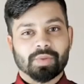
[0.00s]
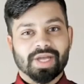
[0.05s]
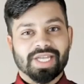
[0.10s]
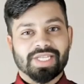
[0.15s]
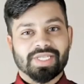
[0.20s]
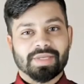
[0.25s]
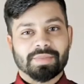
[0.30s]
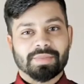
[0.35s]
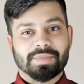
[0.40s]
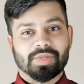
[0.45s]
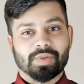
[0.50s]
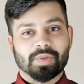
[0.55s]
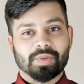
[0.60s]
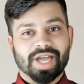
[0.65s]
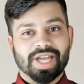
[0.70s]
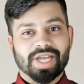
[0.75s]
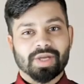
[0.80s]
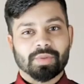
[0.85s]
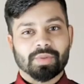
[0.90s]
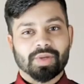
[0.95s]
Welcome to
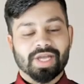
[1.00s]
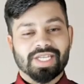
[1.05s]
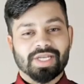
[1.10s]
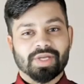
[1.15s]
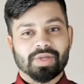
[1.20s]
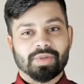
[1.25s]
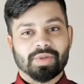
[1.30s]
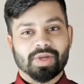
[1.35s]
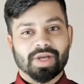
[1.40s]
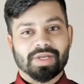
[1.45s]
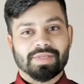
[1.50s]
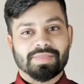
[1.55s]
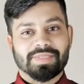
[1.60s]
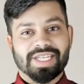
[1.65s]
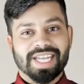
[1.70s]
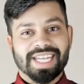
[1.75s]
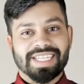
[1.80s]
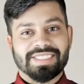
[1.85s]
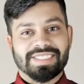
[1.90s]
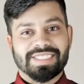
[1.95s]
our video on
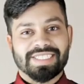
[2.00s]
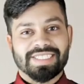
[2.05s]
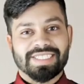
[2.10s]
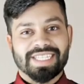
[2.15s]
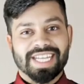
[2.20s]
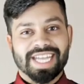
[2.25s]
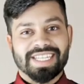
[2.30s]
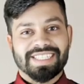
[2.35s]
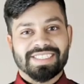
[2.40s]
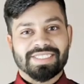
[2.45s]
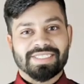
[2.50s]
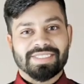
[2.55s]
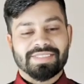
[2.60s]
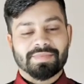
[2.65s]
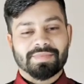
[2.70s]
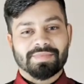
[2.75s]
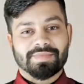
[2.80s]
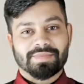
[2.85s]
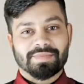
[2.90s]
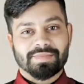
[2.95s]
Etsy tags.
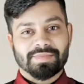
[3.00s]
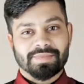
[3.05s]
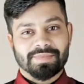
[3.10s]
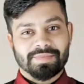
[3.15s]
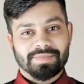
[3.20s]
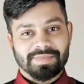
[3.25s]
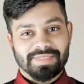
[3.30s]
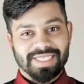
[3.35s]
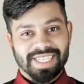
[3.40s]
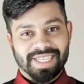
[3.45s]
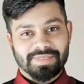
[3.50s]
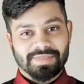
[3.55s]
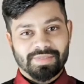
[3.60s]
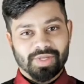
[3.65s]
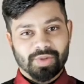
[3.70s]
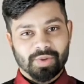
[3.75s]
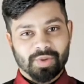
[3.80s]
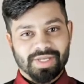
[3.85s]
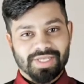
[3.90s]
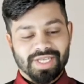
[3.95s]
If
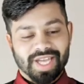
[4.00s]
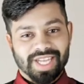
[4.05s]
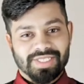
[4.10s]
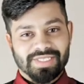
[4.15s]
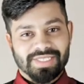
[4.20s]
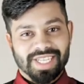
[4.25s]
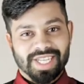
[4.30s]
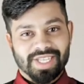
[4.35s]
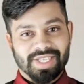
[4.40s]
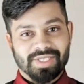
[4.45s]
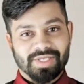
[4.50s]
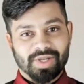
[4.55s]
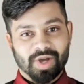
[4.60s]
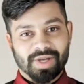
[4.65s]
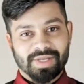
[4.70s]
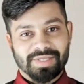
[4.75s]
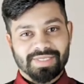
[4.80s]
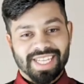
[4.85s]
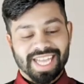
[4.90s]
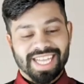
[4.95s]
you are a seller
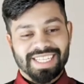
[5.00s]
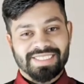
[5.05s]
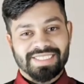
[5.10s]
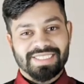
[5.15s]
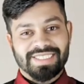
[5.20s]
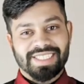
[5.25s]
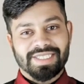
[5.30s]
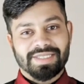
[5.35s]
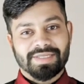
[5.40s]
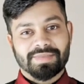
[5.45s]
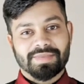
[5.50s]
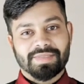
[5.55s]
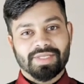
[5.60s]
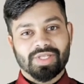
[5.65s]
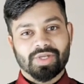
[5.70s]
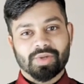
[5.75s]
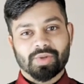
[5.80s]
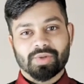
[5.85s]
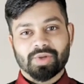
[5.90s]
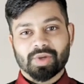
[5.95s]
on Etsy,
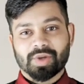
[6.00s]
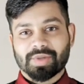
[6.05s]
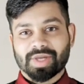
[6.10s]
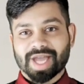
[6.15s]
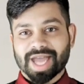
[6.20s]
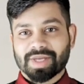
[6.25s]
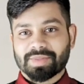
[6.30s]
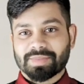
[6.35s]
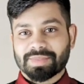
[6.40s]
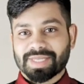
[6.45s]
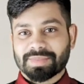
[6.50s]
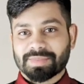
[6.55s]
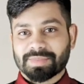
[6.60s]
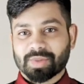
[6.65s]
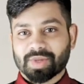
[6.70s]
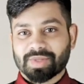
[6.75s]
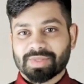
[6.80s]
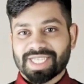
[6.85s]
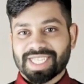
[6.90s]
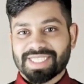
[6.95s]
you know how
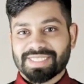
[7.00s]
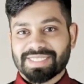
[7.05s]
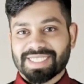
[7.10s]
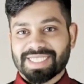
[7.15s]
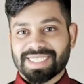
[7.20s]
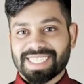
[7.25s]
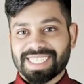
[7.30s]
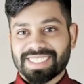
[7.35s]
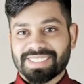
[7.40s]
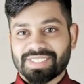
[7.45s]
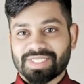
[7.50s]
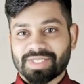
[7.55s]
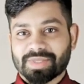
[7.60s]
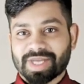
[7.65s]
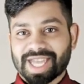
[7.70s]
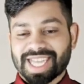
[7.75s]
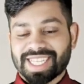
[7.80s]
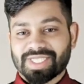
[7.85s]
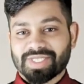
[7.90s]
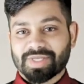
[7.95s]
important it is to
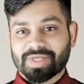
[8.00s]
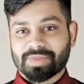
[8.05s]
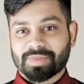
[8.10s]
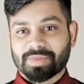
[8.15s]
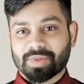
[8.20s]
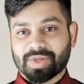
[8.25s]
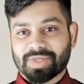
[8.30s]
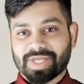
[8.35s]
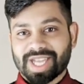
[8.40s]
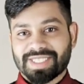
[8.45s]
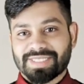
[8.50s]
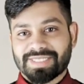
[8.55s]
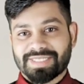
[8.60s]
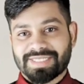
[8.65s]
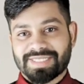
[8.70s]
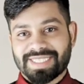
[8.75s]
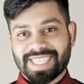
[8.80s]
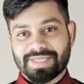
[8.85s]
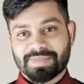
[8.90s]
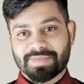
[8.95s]
get your
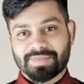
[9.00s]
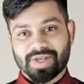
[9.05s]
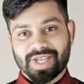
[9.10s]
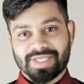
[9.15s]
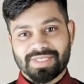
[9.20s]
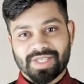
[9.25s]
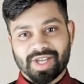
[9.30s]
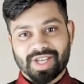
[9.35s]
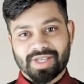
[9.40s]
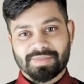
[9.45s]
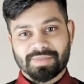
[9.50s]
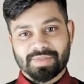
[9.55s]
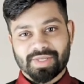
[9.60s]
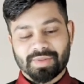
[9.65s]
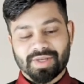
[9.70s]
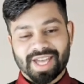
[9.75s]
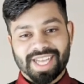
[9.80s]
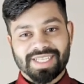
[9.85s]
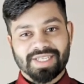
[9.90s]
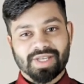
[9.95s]
products in front of
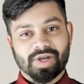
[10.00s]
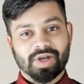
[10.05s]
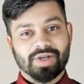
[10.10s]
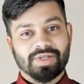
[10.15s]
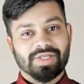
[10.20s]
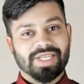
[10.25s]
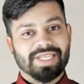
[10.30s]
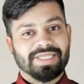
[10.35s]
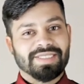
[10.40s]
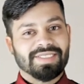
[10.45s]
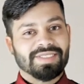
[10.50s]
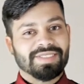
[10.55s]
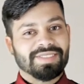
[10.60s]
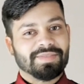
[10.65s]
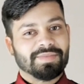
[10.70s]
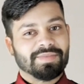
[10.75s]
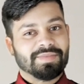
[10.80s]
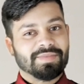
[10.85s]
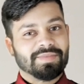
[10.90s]
the right audience.